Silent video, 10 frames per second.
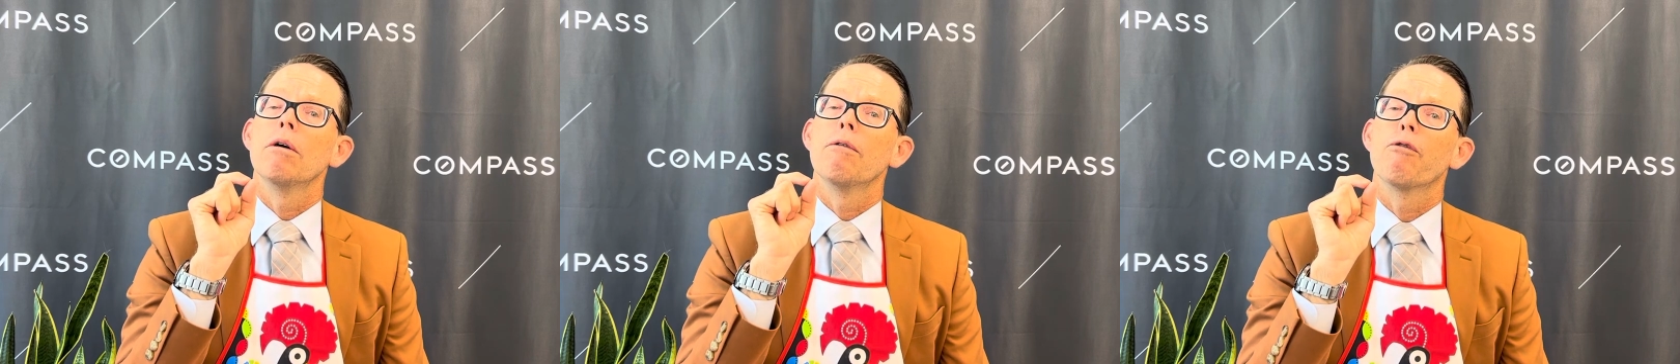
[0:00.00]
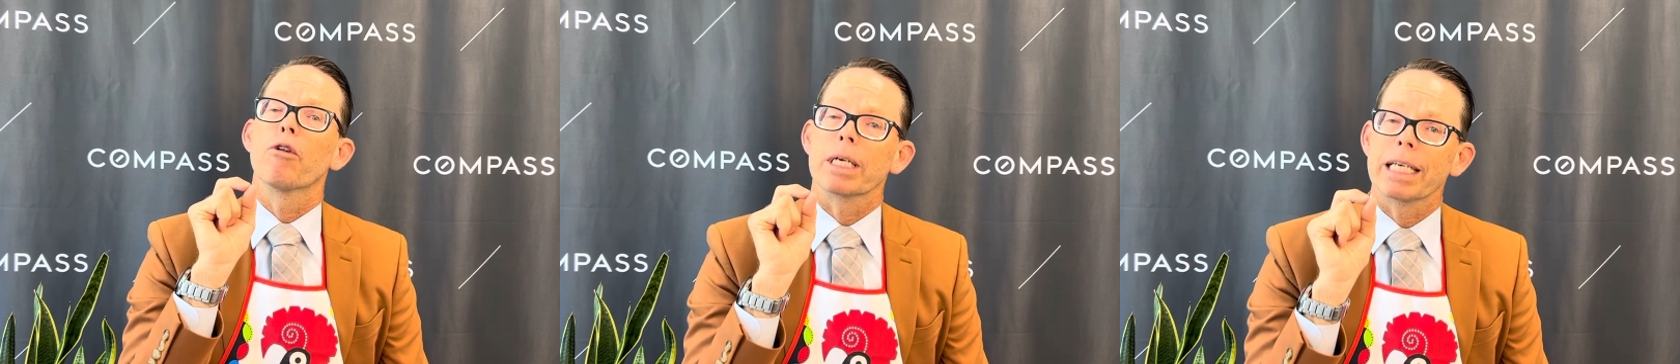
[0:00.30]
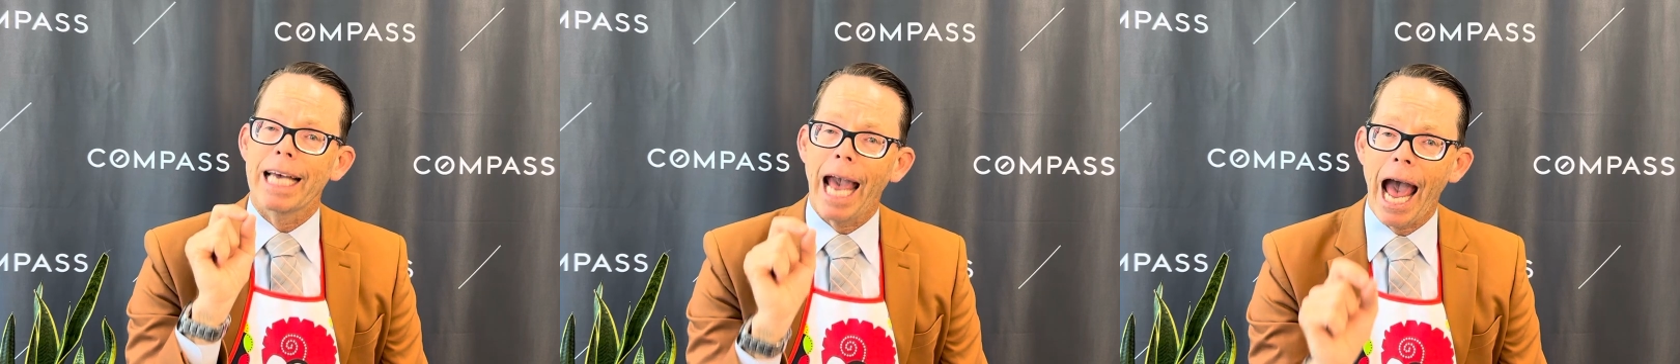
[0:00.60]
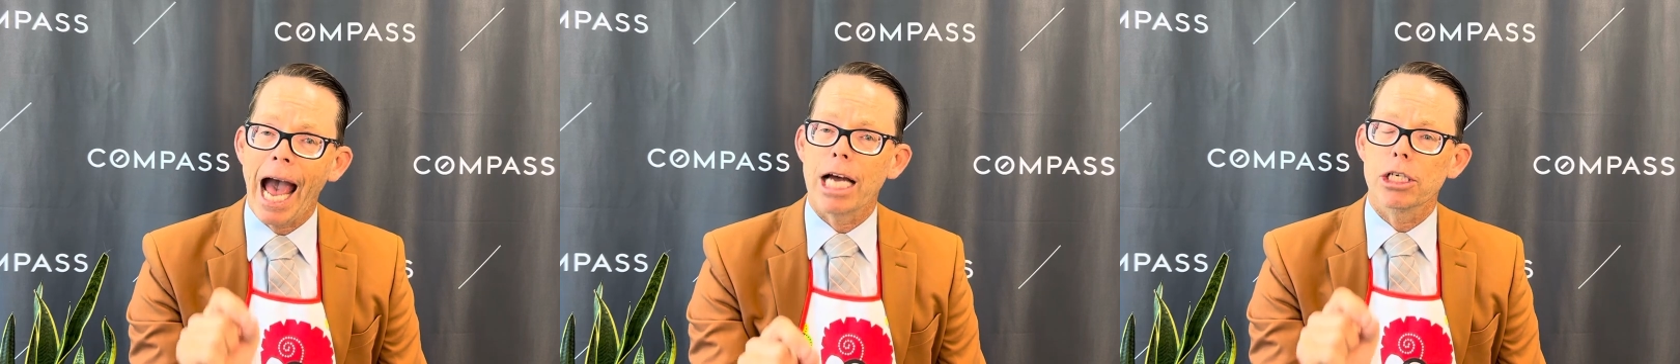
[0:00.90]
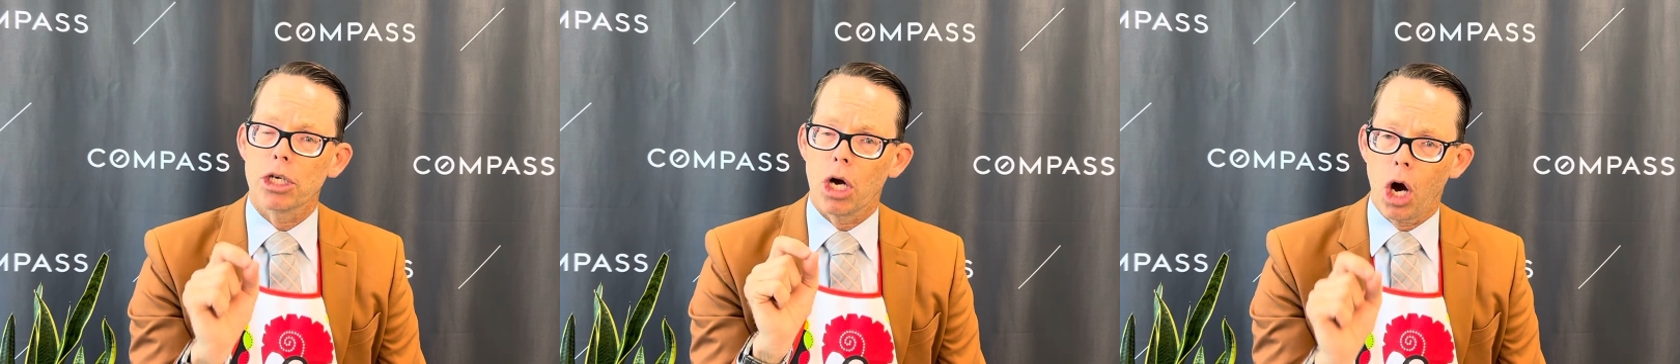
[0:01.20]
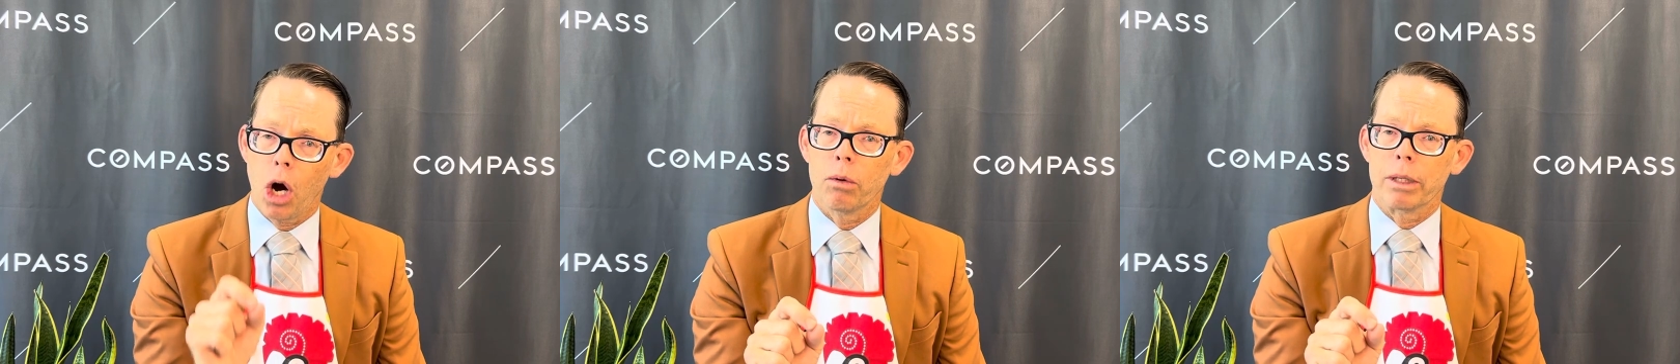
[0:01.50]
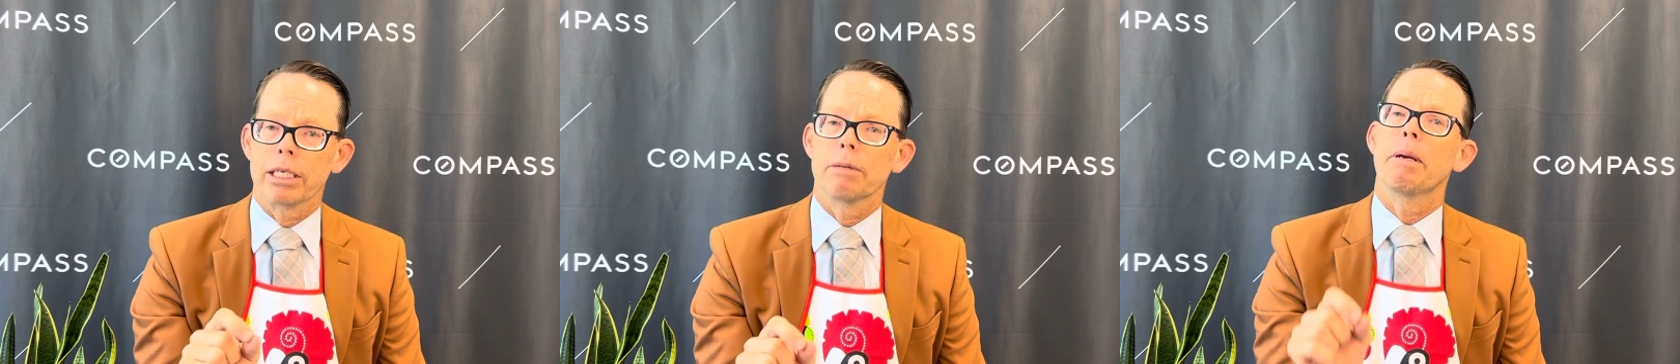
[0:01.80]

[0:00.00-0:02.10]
for cash only.